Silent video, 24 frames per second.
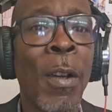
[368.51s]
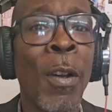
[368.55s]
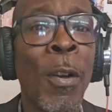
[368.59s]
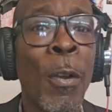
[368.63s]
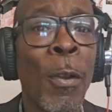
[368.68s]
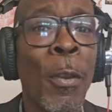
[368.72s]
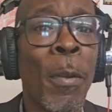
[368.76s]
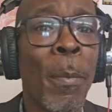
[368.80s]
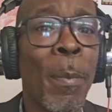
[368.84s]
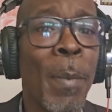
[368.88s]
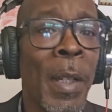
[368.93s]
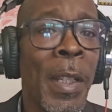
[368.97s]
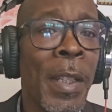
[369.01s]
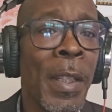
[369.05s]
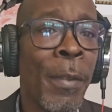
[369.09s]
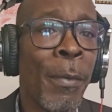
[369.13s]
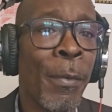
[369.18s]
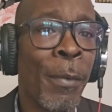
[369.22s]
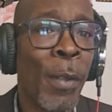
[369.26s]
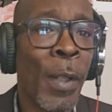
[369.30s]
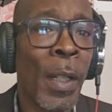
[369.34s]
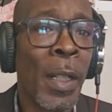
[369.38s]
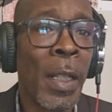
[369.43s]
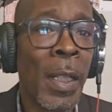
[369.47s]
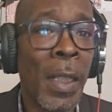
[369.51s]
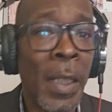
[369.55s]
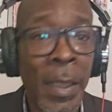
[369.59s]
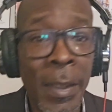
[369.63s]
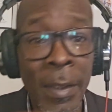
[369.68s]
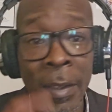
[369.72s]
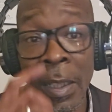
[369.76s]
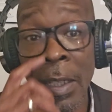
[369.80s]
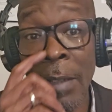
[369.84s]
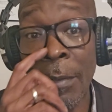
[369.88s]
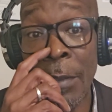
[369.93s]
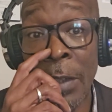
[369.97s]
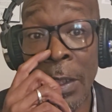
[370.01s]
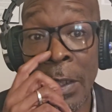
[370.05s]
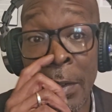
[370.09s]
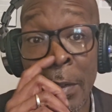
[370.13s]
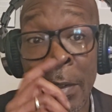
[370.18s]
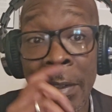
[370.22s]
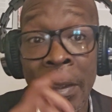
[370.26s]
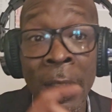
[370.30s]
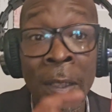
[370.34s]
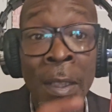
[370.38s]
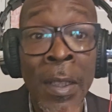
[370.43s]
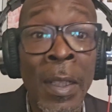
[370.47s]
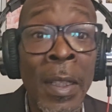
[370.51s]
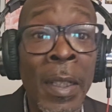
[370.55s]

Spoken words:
all the budget friendliness of these